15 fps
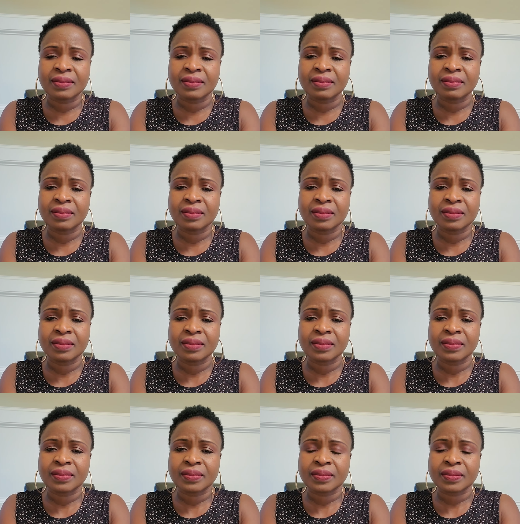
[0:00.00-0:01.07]

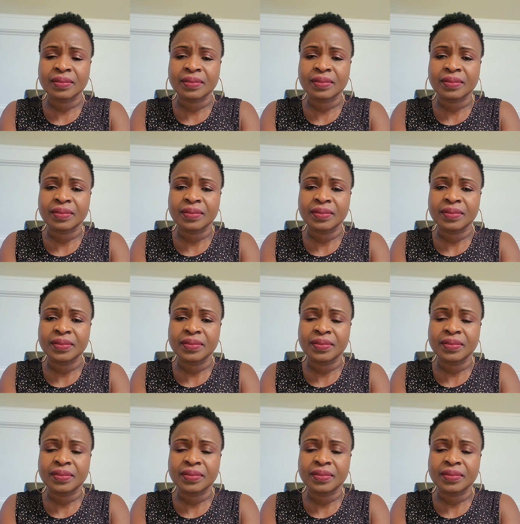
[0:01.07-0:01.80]
Nobody speaks.